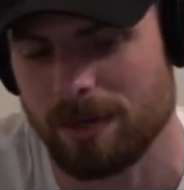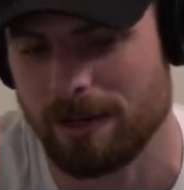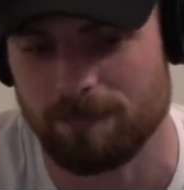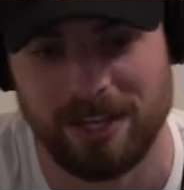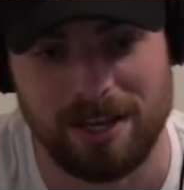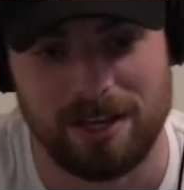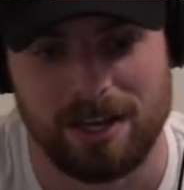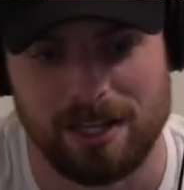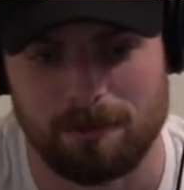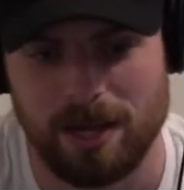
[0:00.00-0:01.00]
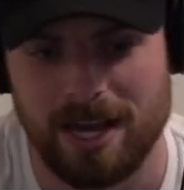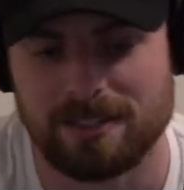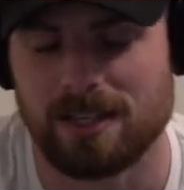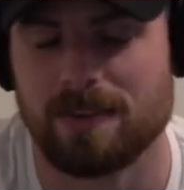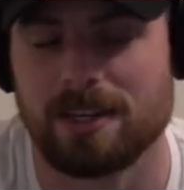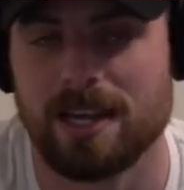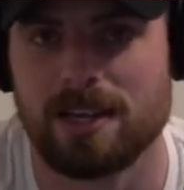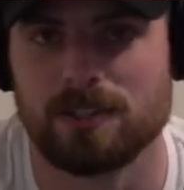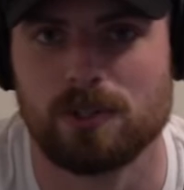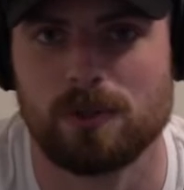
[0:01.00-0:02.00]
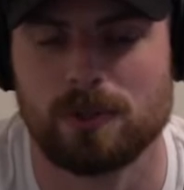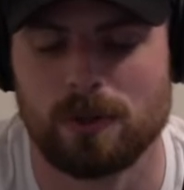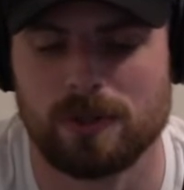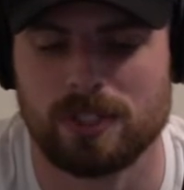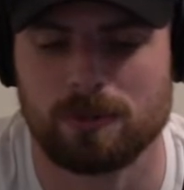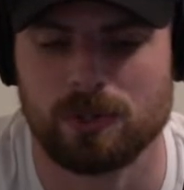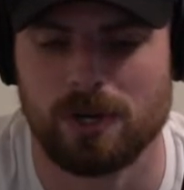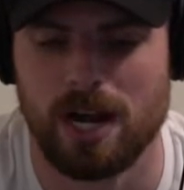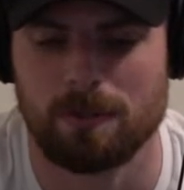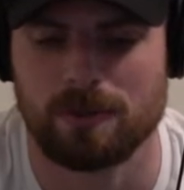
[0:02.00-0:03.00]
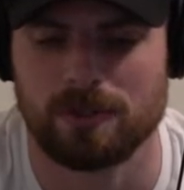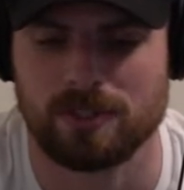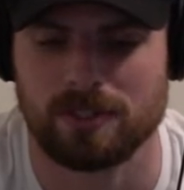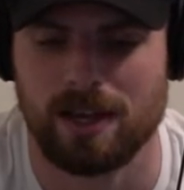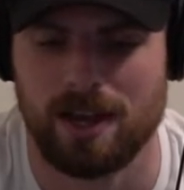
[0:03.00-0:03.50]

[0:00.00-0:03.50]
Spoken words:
But in the past 7 days, 2 total subscribers.